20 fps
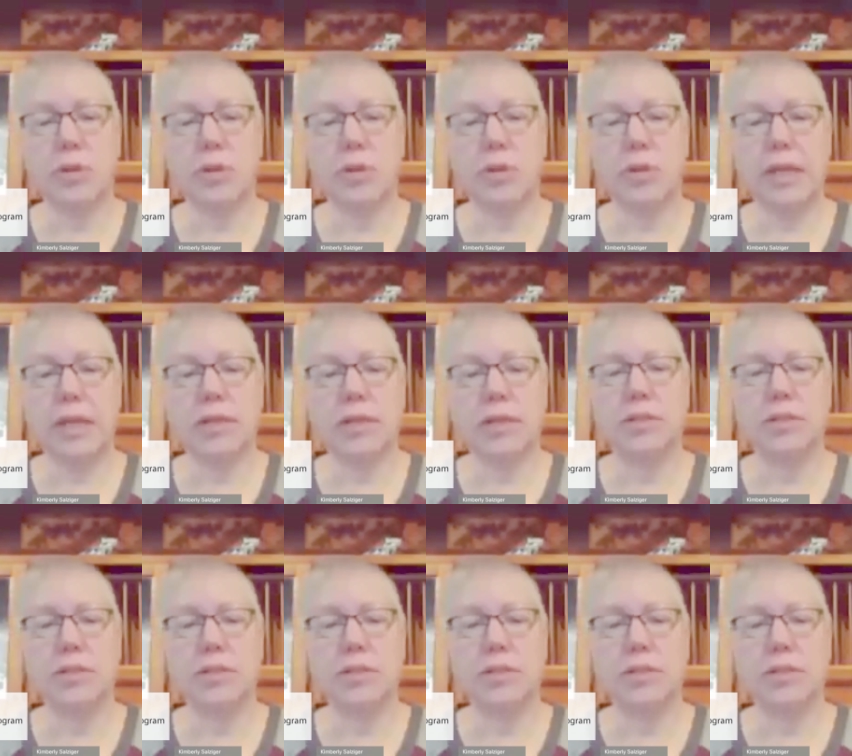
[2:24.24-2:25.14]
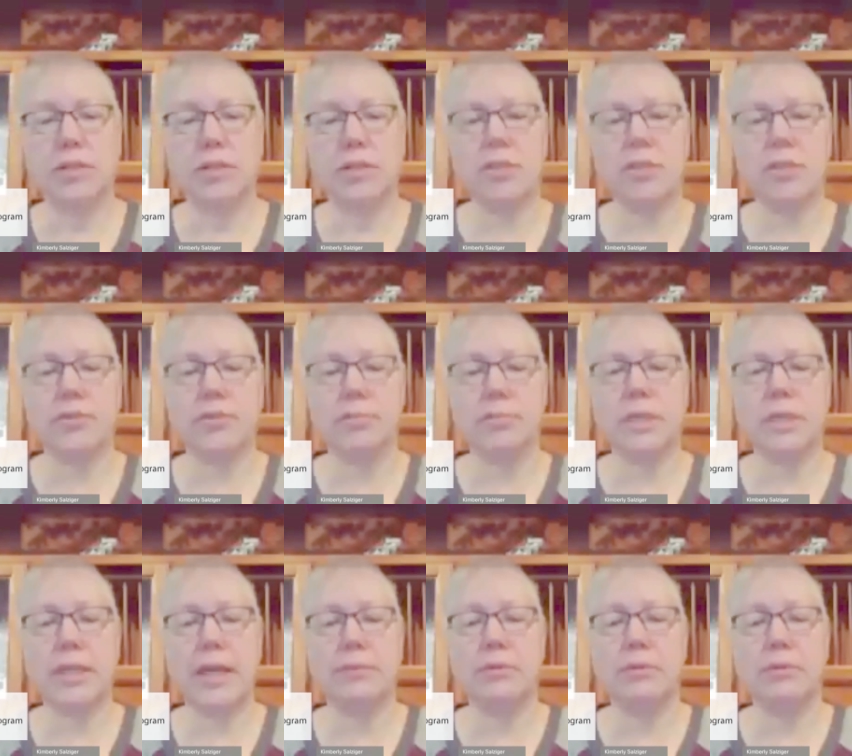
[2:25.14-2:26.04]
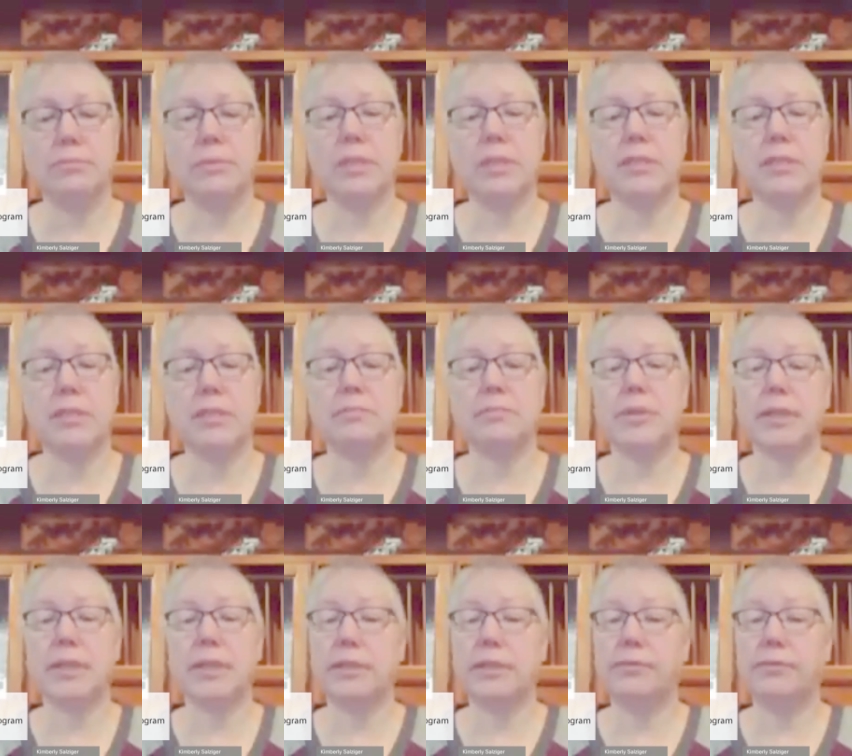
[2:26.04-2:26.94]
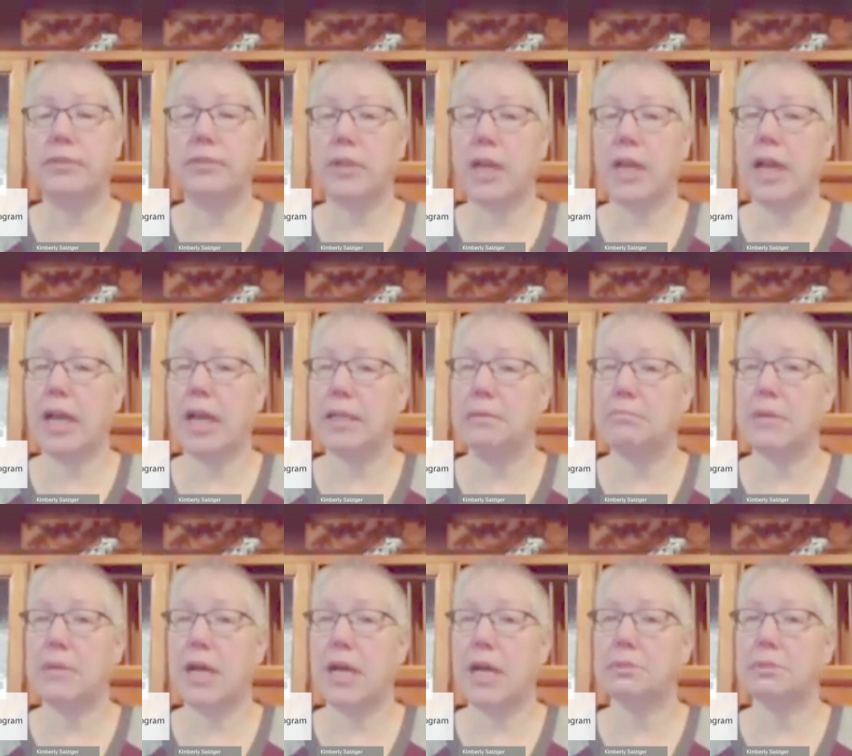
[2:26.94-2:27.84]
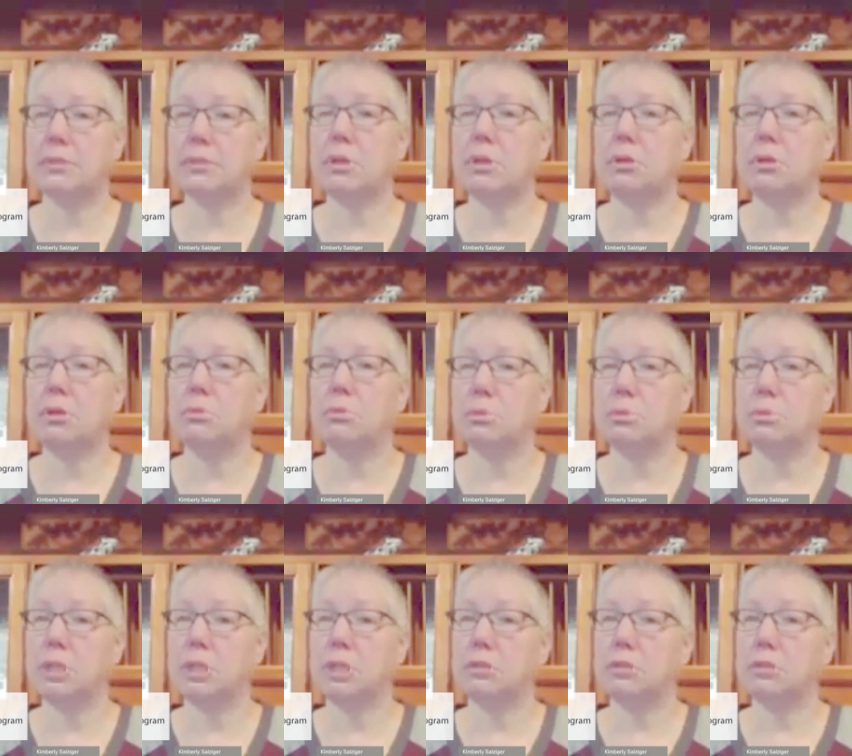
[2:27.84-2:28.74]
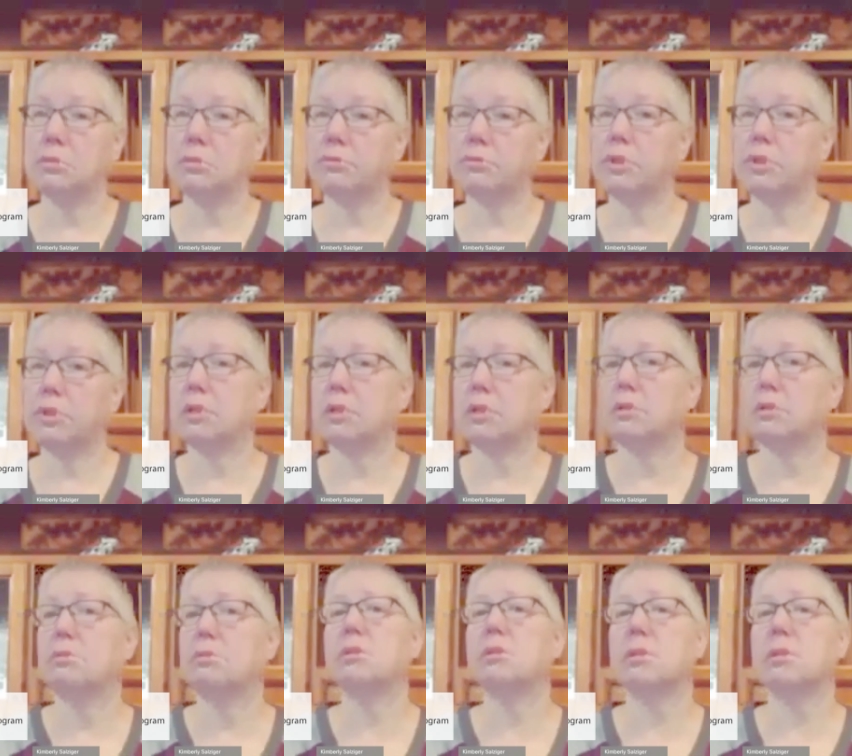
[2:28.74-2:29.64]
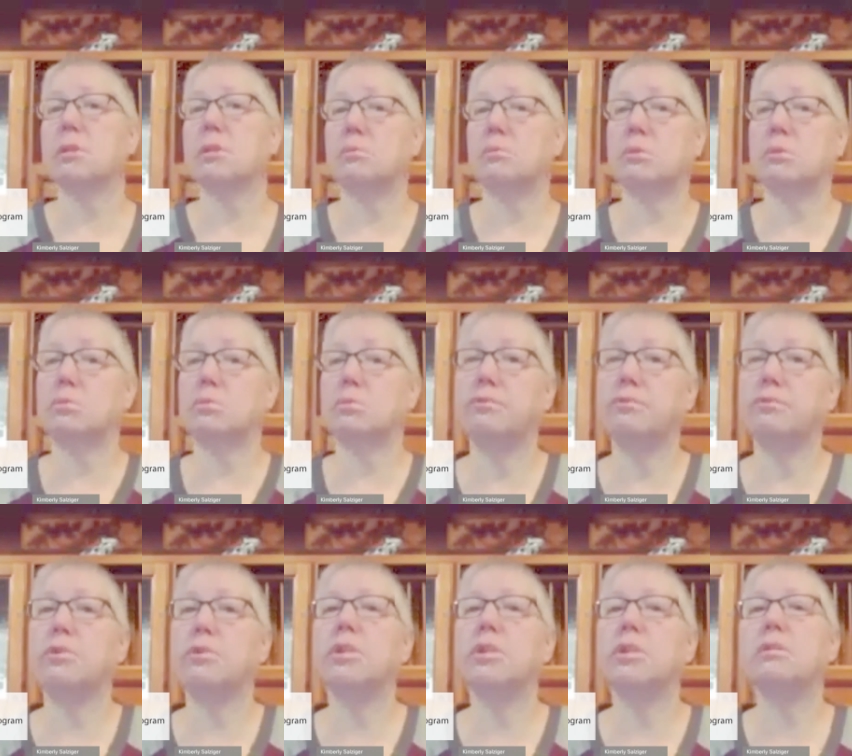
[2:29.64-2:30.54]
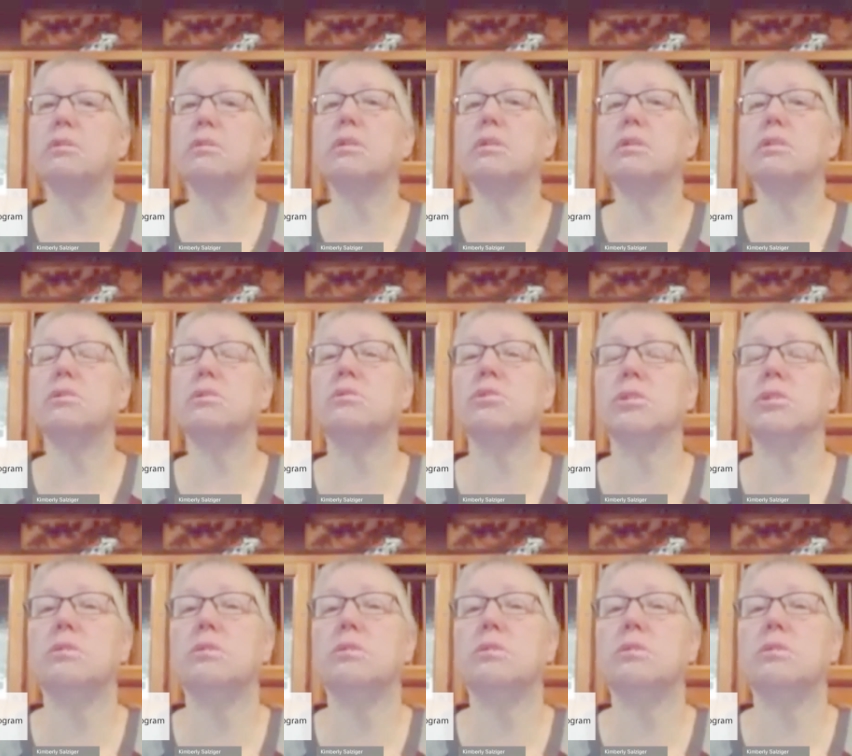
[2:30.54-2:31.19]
should transfer, but that would be something if you had in mind we would need to work very closely with whatever four-year